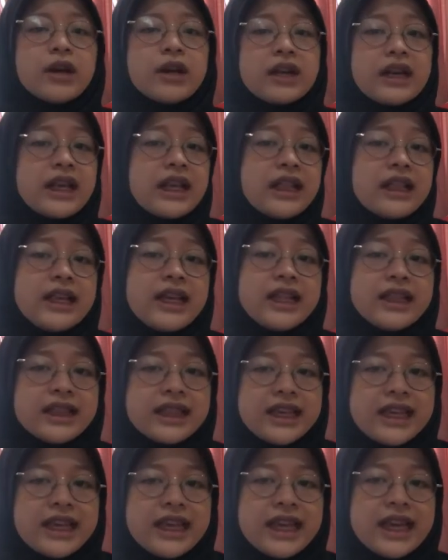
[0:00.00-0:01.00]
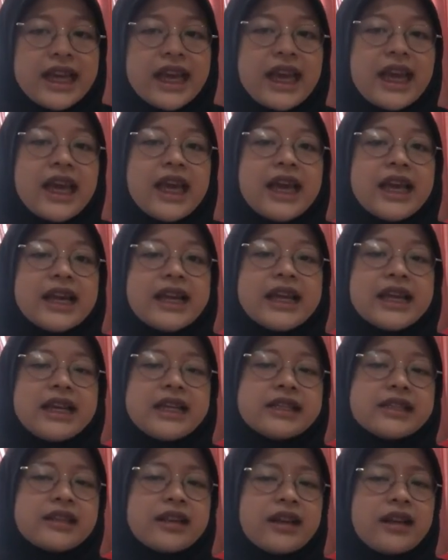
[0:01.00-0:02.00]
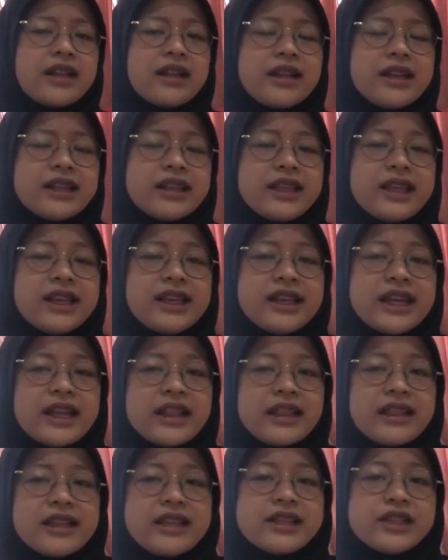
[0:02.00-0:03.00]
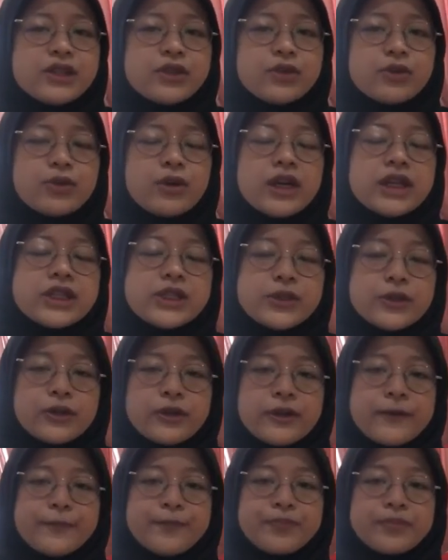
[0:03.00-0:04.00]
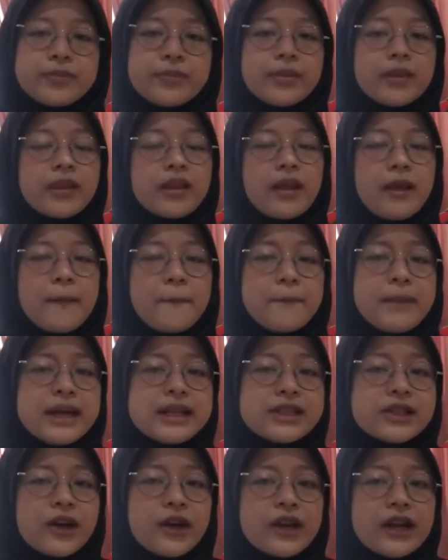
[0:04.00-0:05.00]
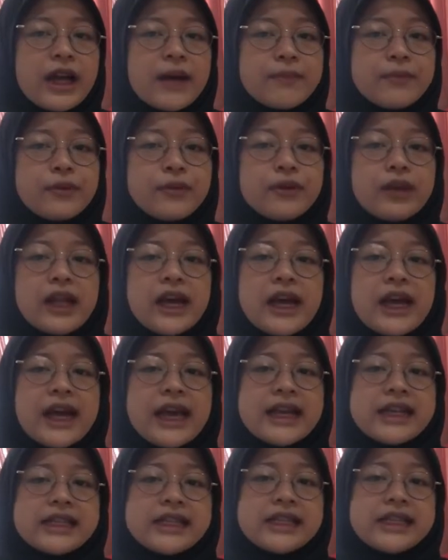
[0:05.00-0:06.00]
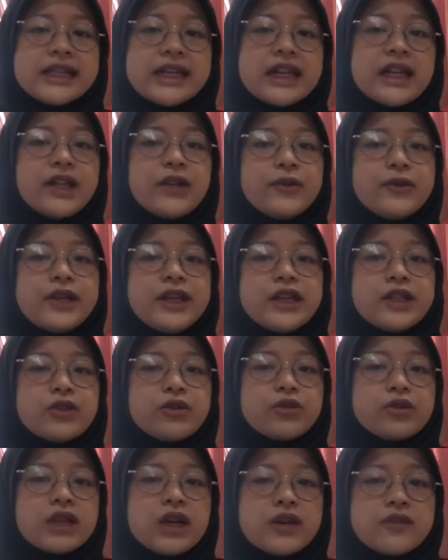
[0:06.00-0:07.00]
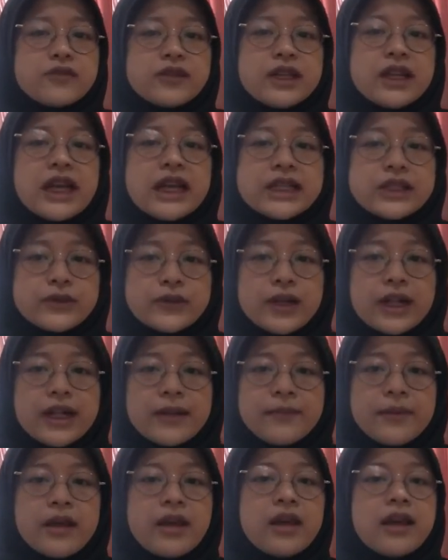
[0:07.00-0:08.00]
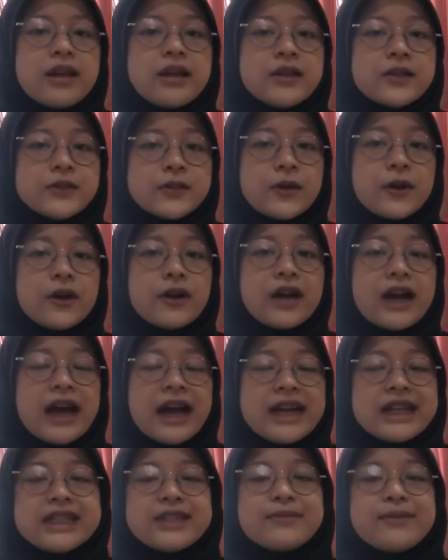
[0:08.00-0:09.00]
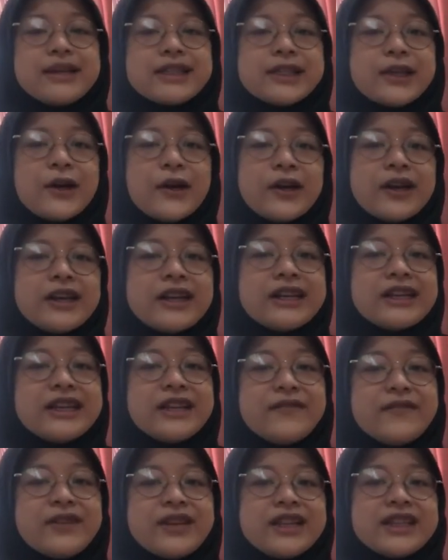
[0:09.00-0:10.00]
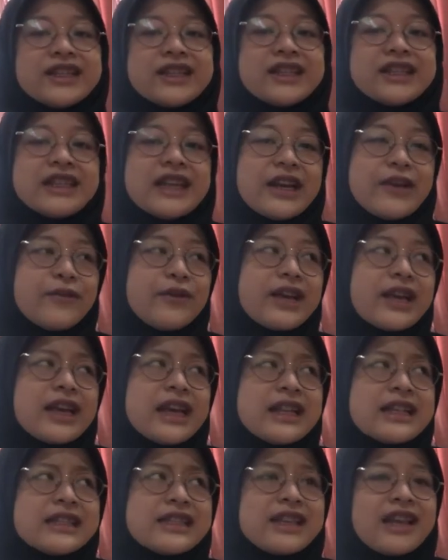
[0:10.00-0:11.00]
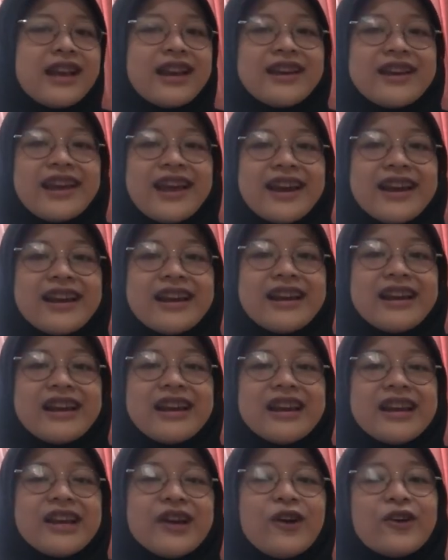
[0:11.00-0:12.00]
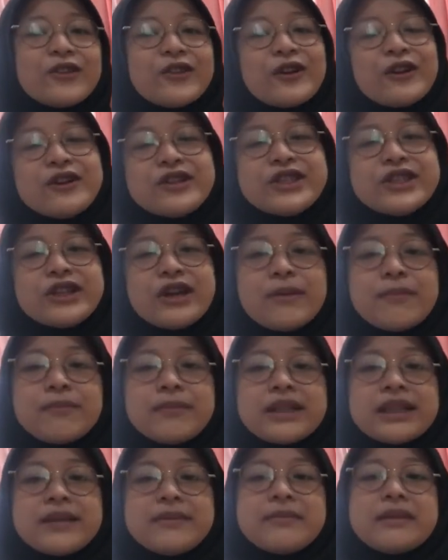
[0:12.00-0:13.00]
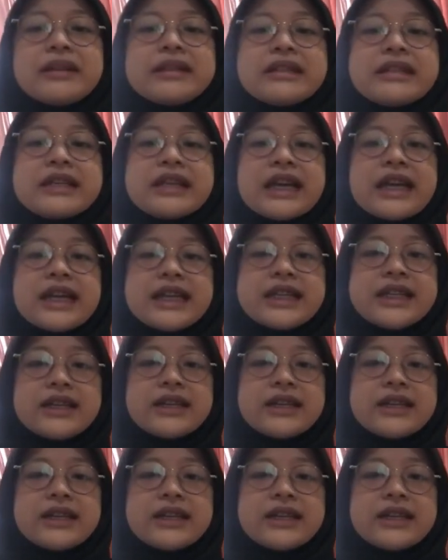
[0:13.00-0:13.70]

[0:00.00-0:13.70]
reality. That is reality that leads to a truth. based on Abdullah and Jalaluddin 2012. So guys, based on the definition that we can say that the ontology of mathematics